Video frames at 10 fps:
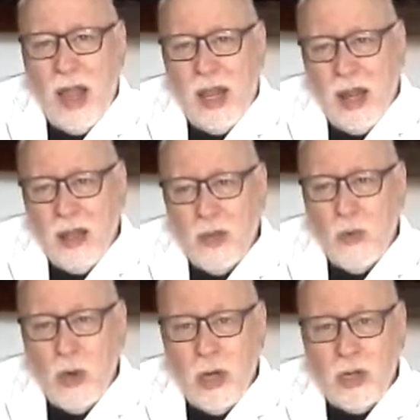In other
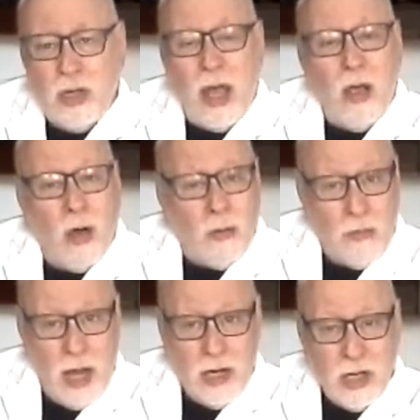words, they got
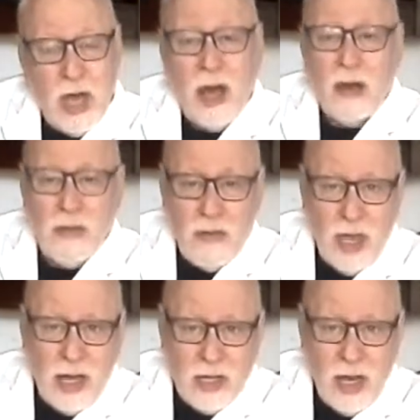pleasure out of
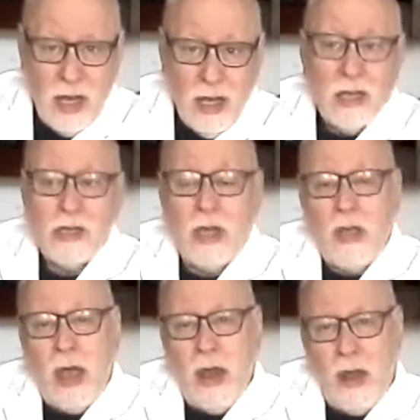eating, so
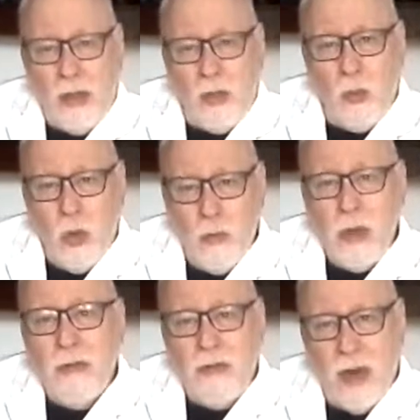the
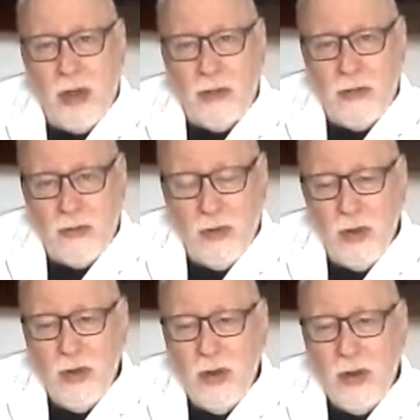woman found the
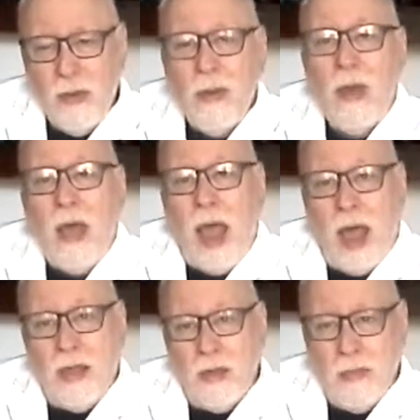food
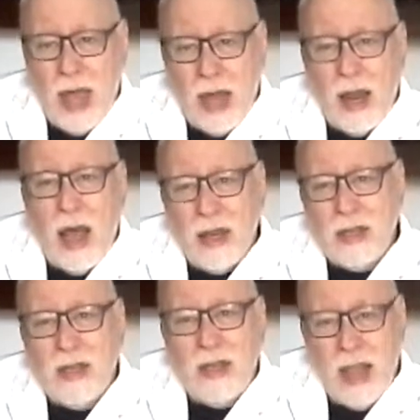and the man
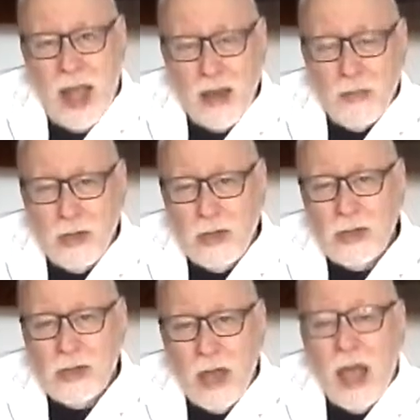hunted the
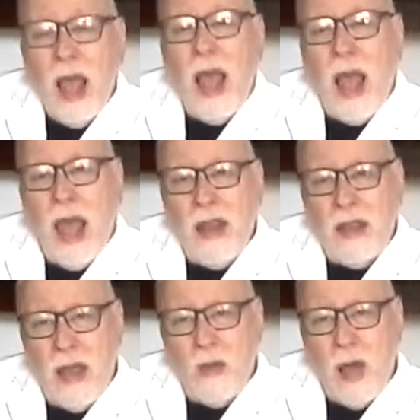animals, and
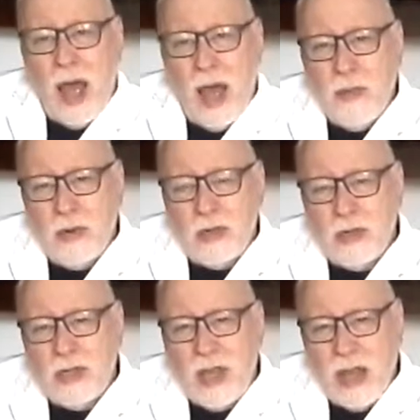they were able
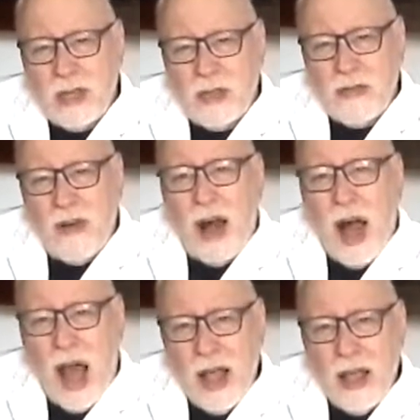to satisfy
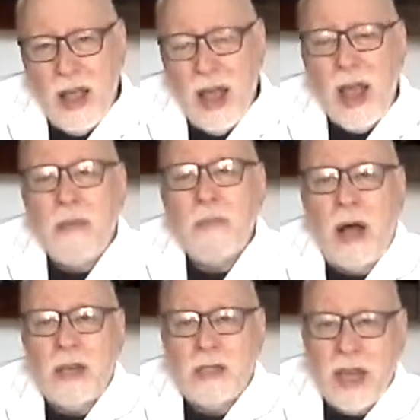hunger, and
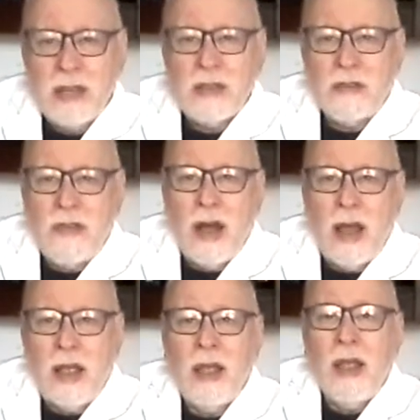by
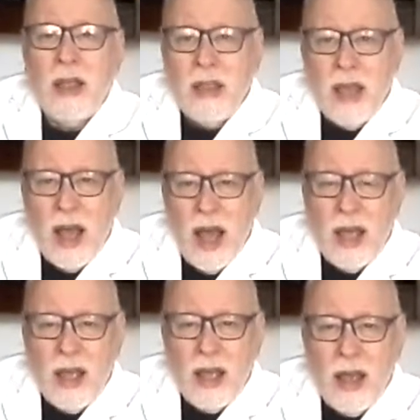satisfying their
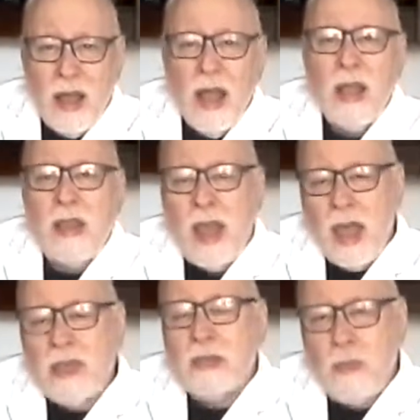hunger
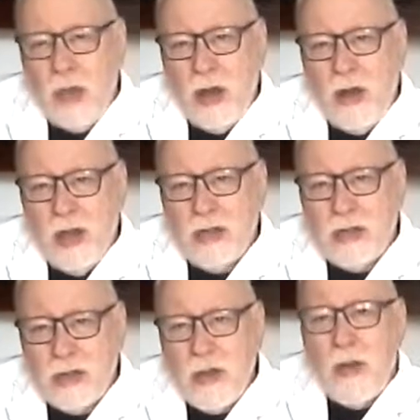they
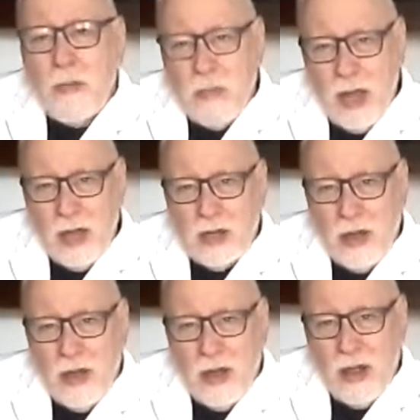experienced
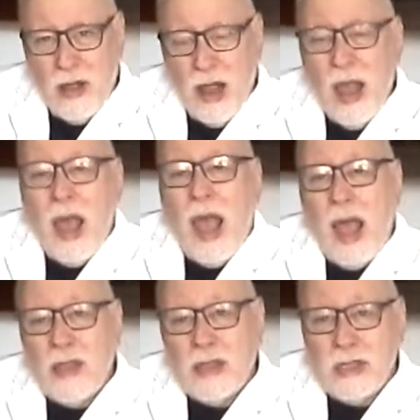pleasure.
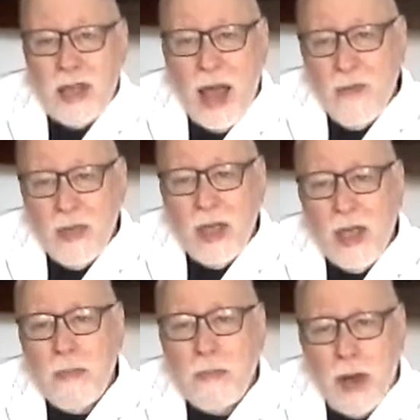And the same
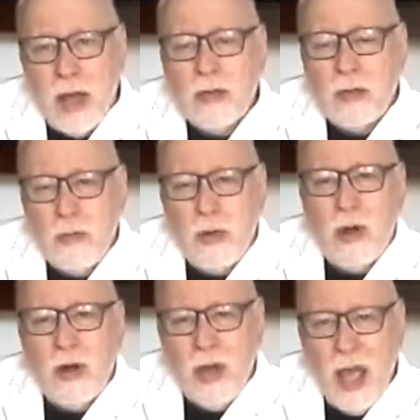thing applies to
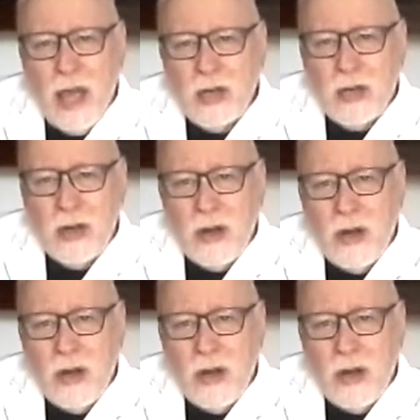procreation.